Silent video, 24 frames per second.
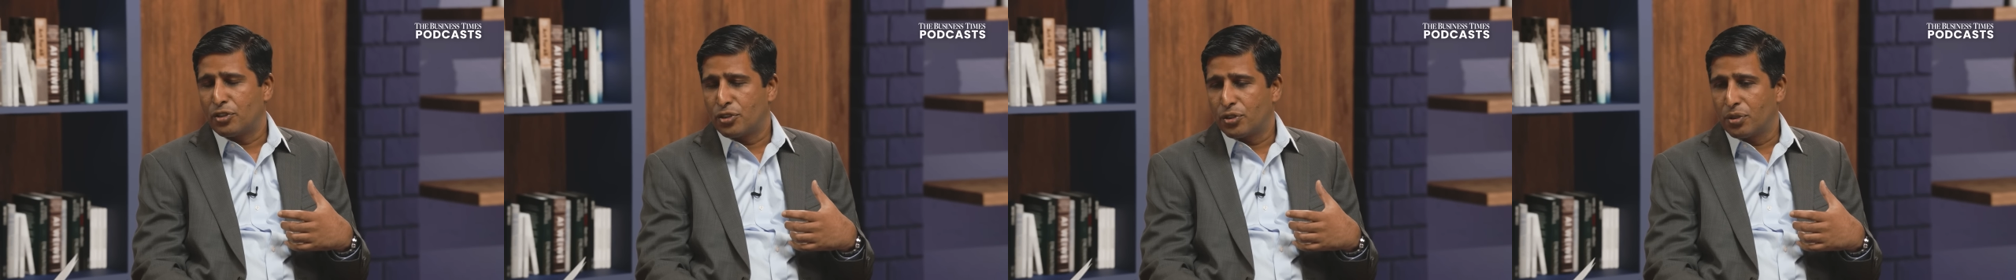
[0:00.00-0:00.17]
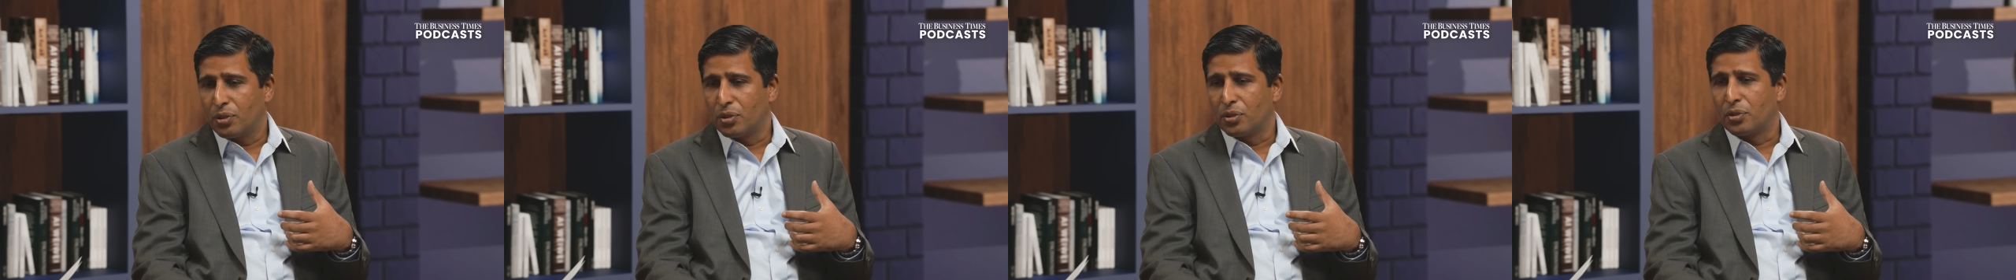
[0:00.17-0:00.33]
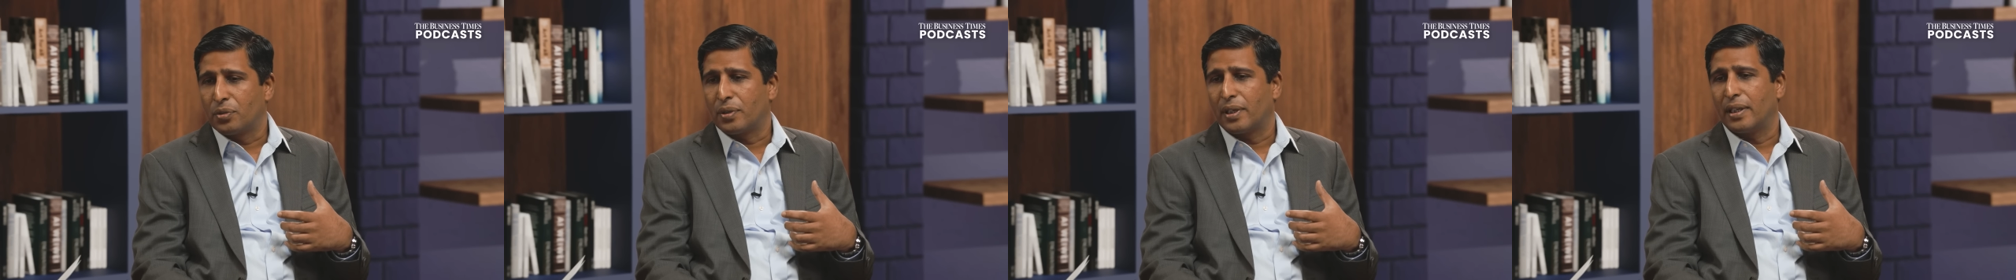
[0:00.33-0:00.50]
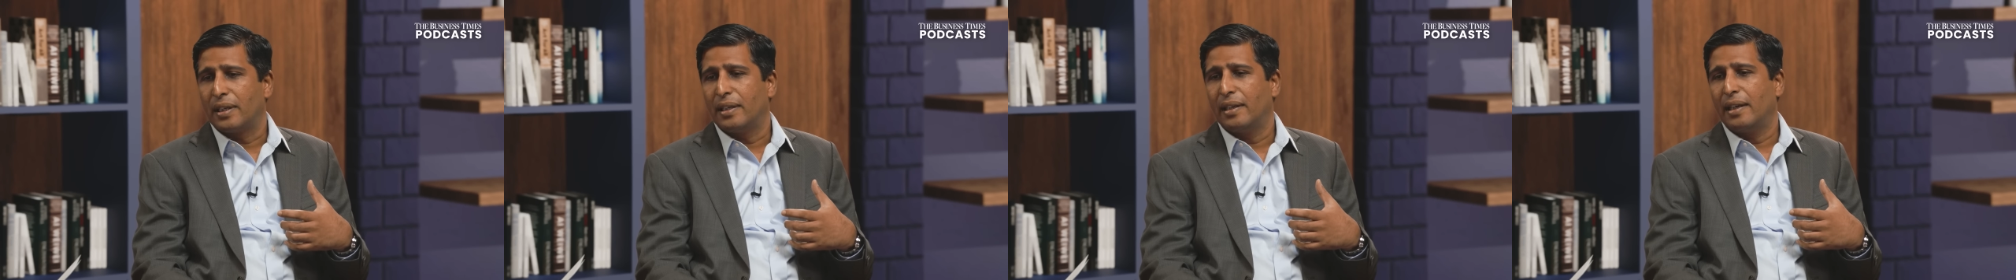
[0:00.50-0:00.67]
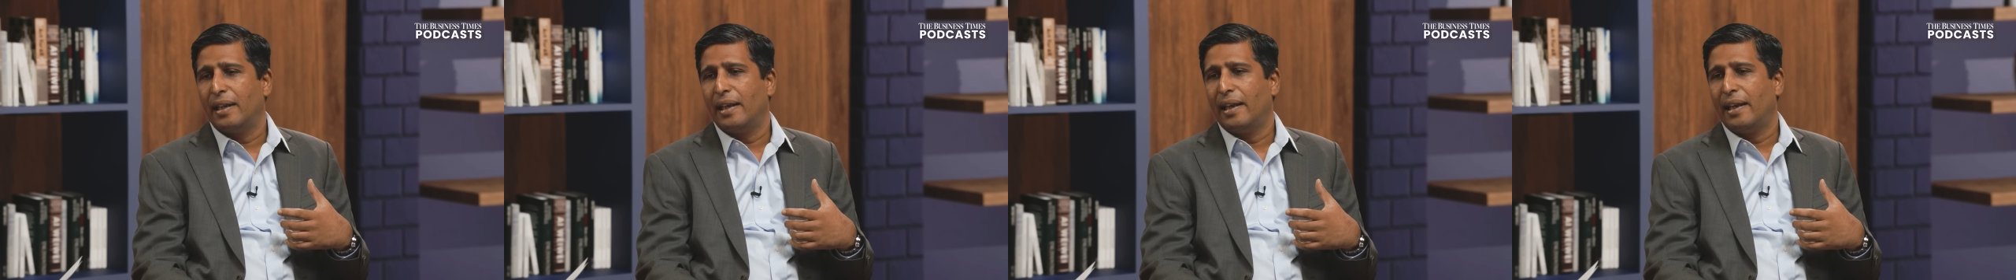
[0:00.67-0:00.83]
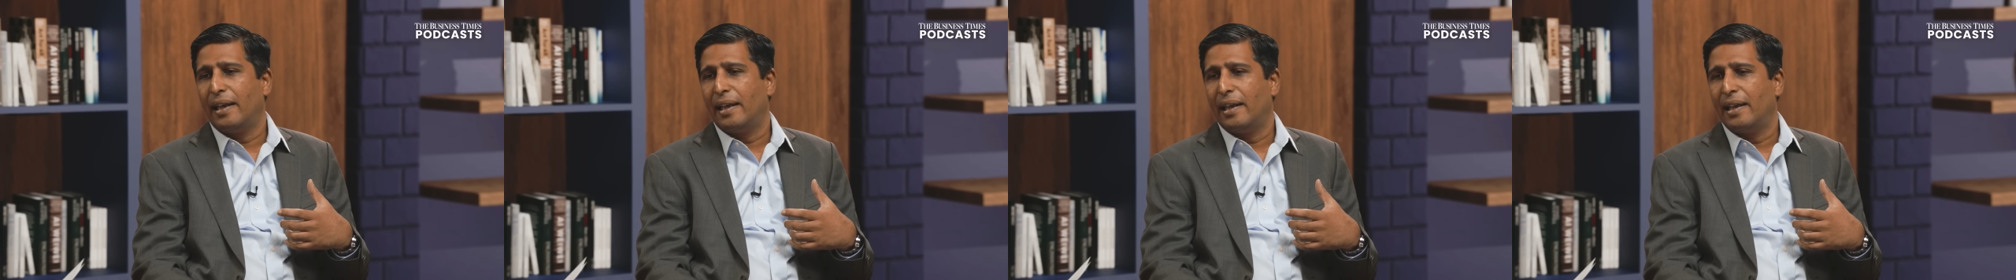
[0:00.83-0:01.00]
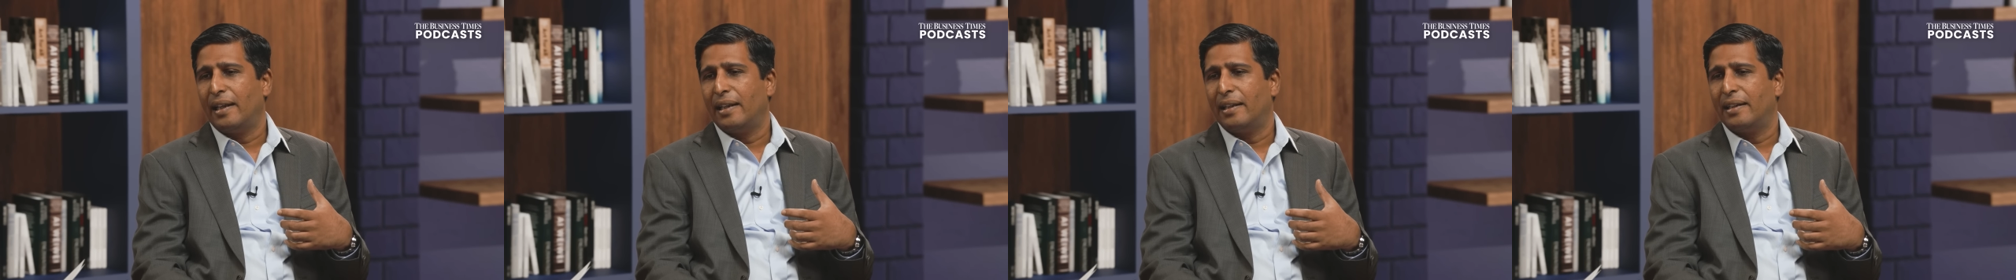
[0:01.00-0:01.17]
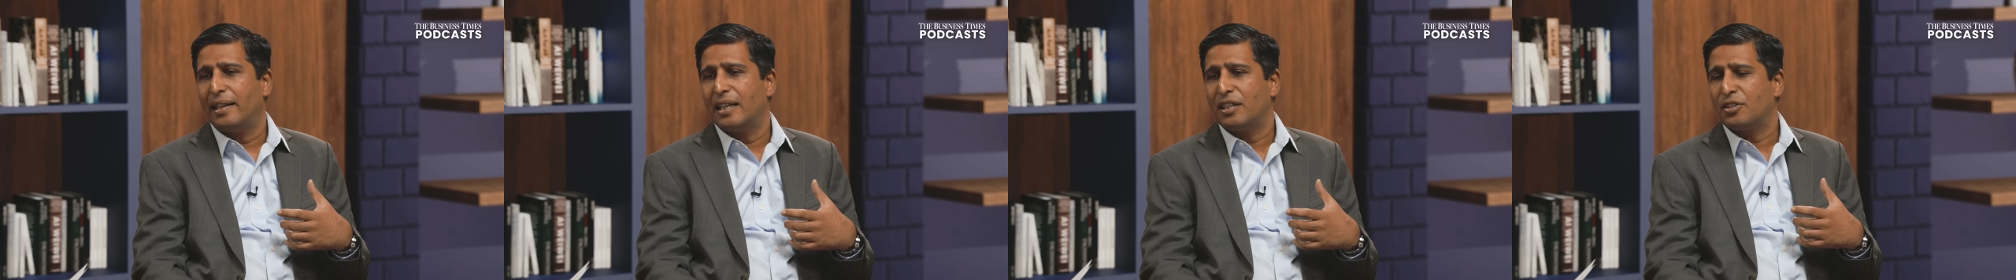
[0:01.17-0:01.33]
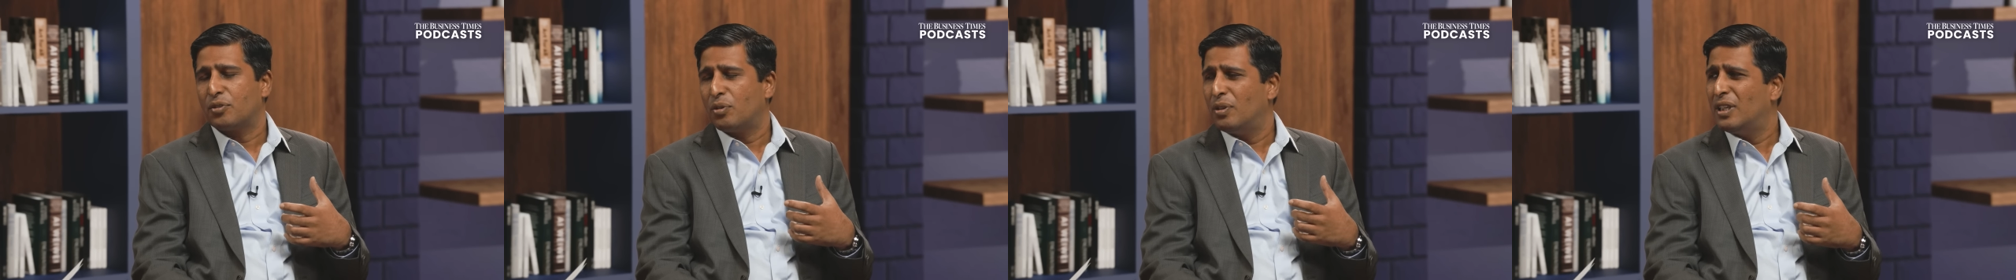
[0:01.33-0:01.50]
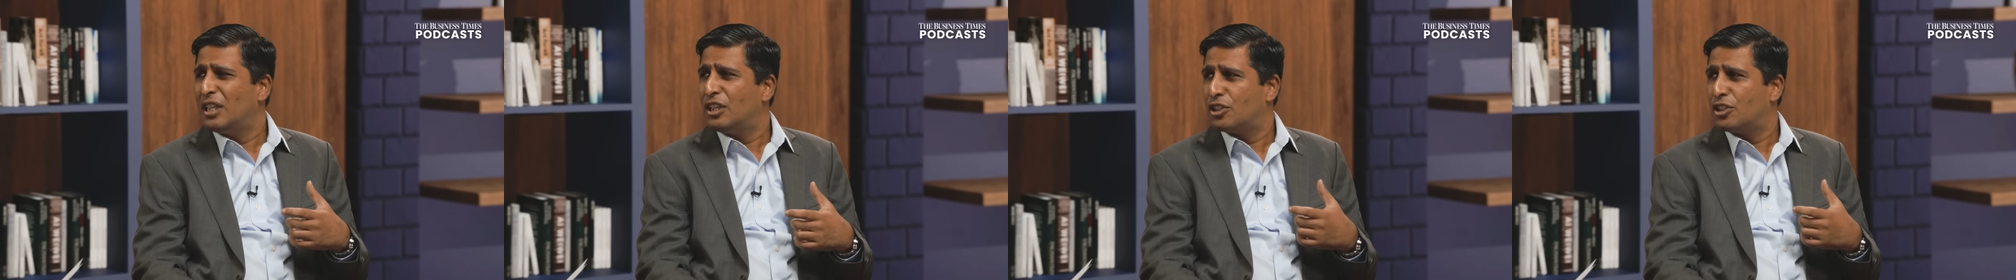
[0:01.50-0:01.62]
children, and there's only